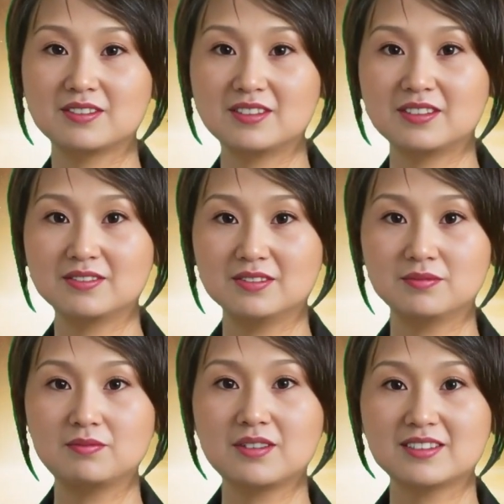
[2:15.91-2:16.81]
such as a
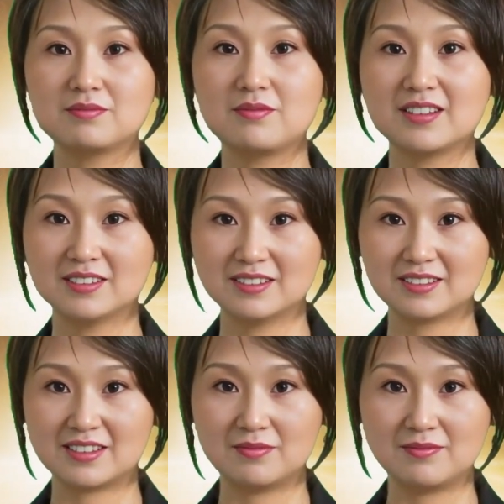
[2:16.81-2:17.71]
container of
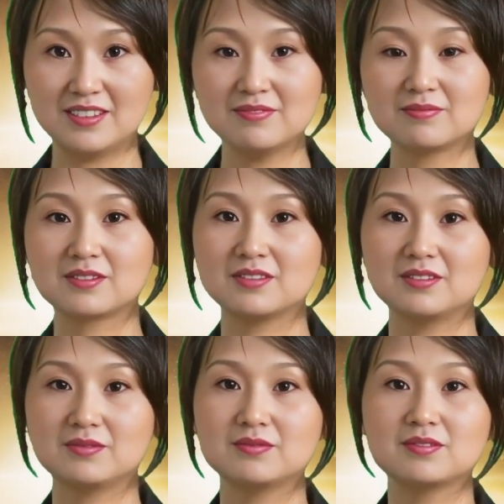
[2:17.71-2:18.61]
composite panels
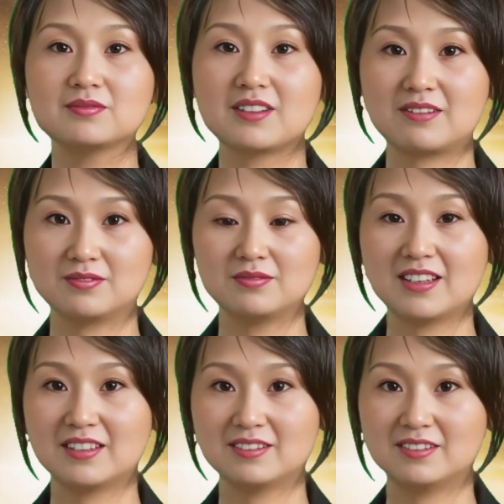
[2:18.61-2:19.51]
worth only
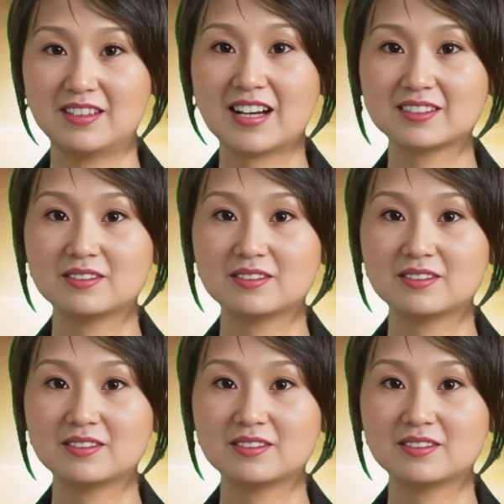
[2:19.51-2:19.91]
2,000 yuan,